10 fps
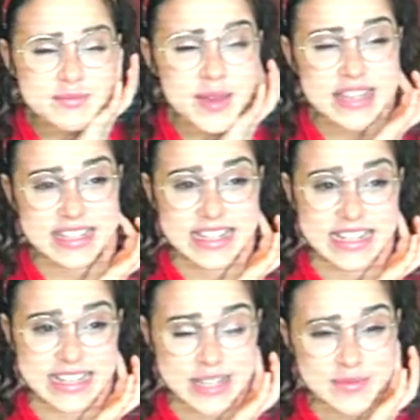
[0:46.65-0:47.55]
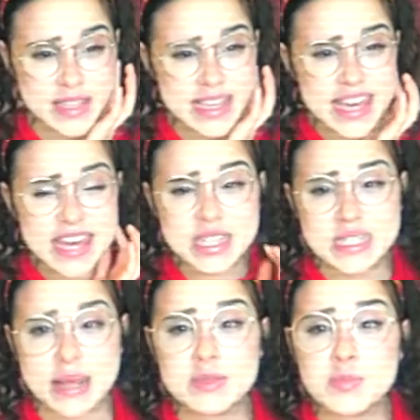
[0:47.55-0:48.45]
Basically,
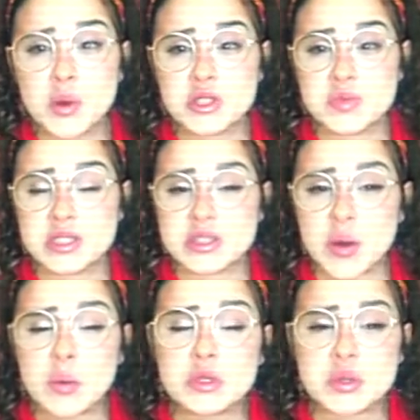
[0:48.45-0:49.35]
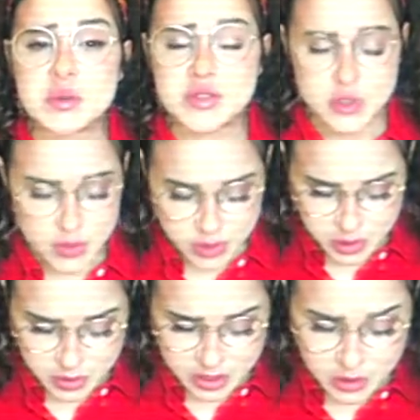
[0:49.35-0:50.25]
James Potter was an older Gryffindor
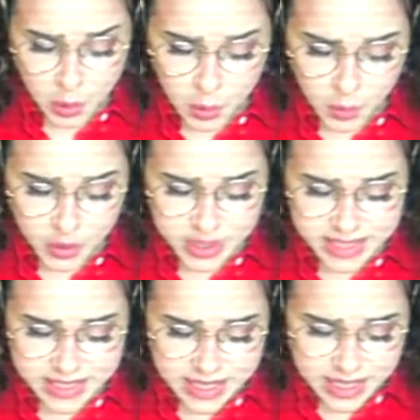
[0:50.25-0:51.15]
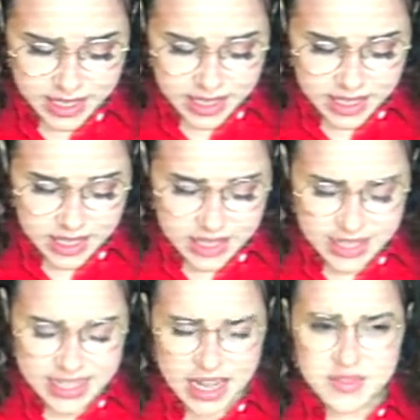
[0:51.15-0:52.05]
student at Hogwarts.
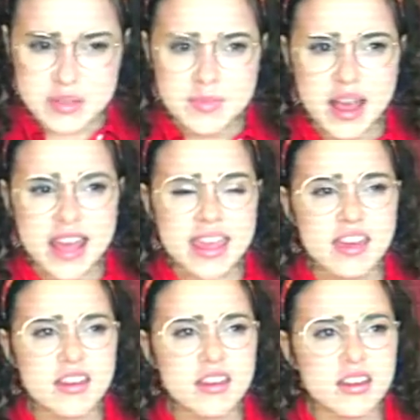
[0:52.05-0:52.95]
He left in my